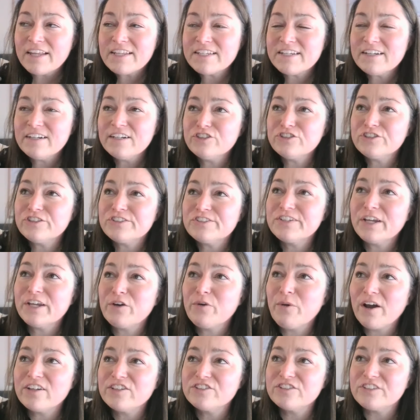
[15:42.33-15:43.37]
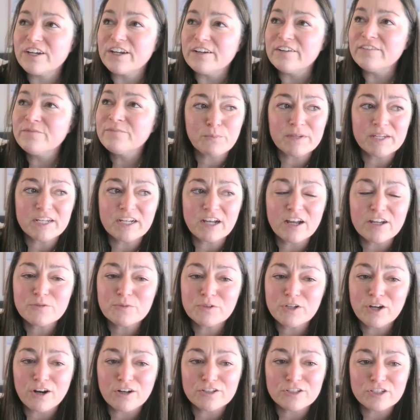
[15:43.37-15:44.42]
That's an interesting question because
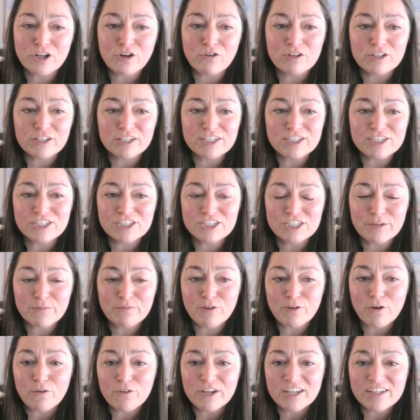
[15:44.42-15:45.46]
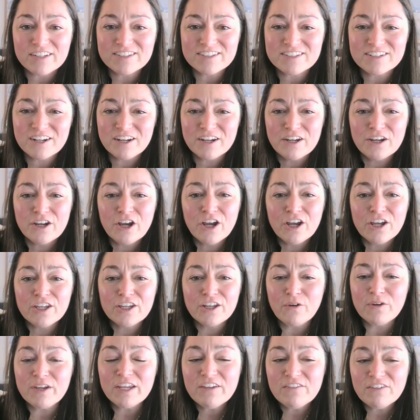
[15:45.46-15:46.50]
we are so relationship focused.
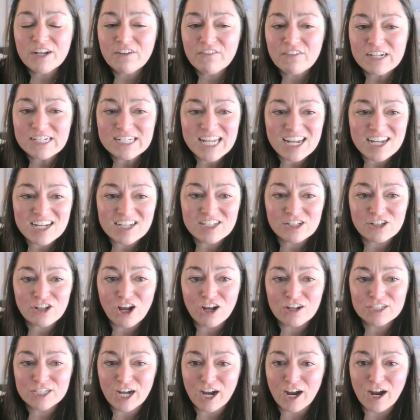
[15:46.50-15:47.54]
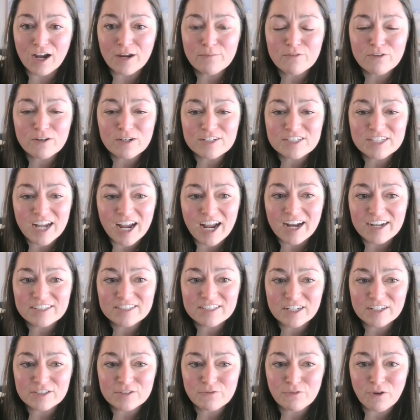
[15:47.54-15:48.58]
You know, even if it takes a long time for us to
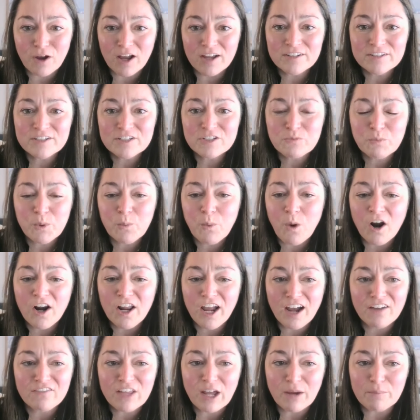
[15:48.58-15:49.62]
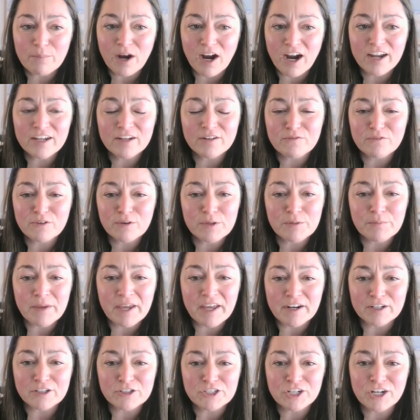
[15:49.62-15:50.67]
access funds, we want to have that buy-in from the
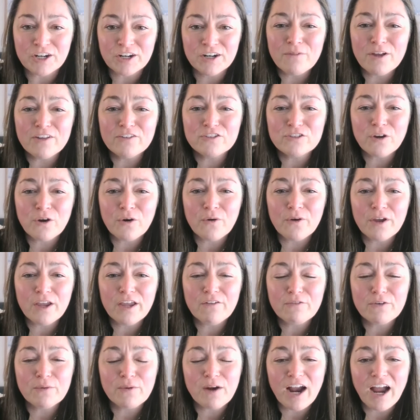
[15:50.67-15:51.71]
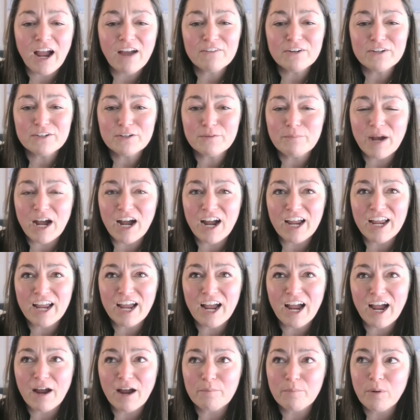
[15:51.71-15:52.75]
manager. And so, if we were having to buy
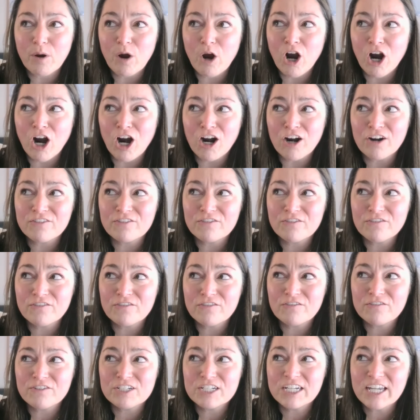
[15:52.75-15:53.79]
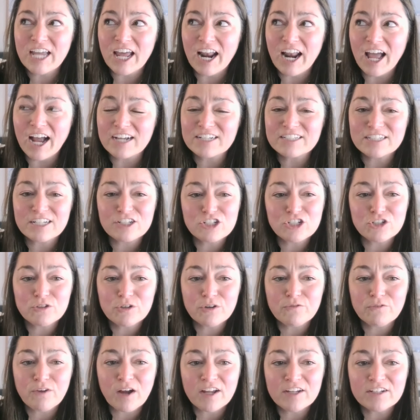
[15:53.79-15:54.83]
at par to get access to
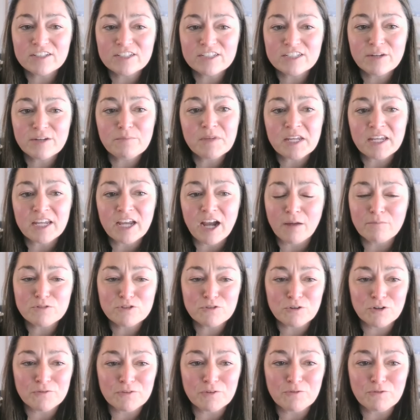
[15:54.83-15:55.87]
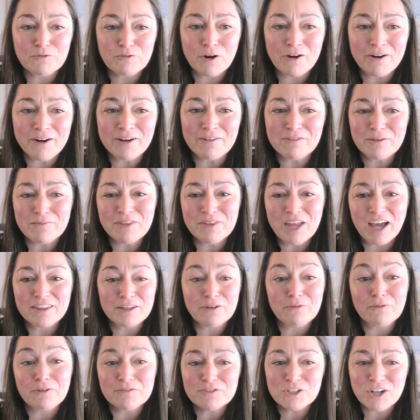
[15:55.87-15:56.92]
a fund to me i'm sort of inferring from that
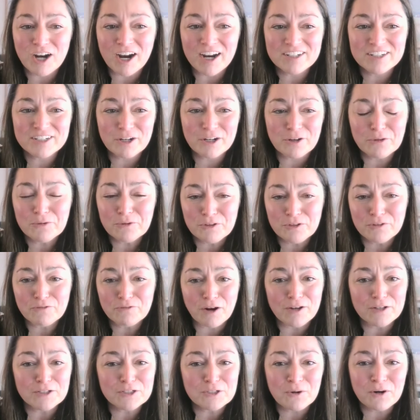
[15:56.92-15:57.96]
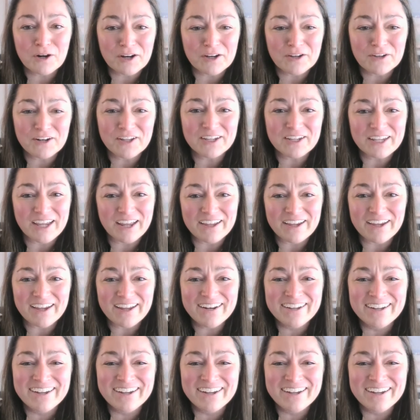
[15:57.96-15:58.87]
that we've tried to go through the front door and couldn't get in